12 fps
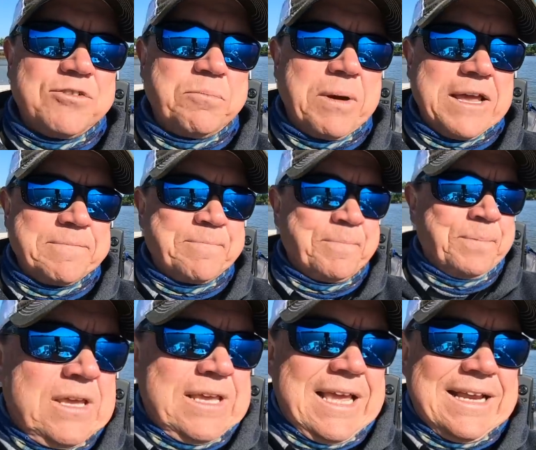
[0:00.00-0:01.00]
But
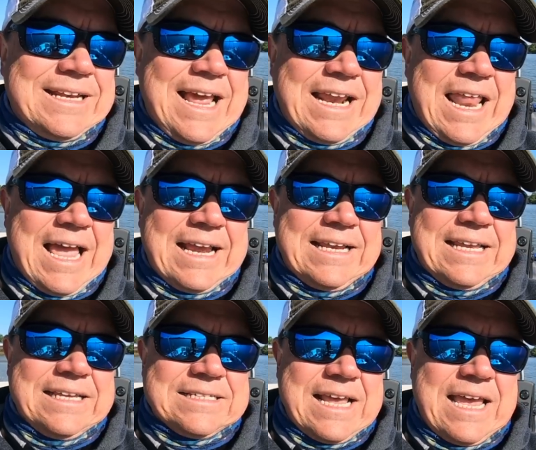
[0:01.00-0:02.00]
yeah, daylight
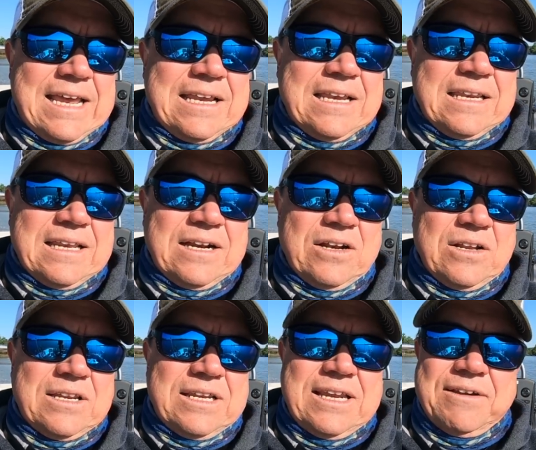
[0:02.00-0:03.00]
is a little
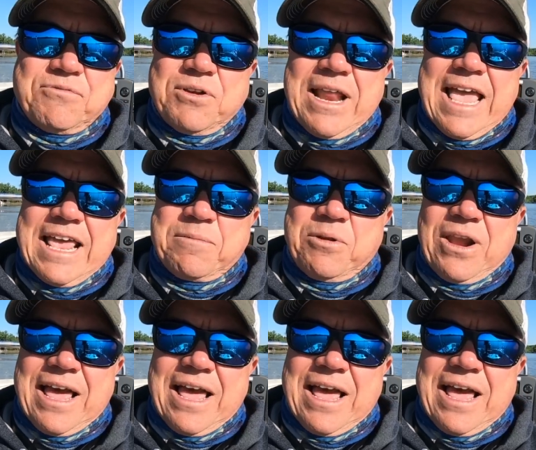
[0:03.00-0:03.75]
different animal.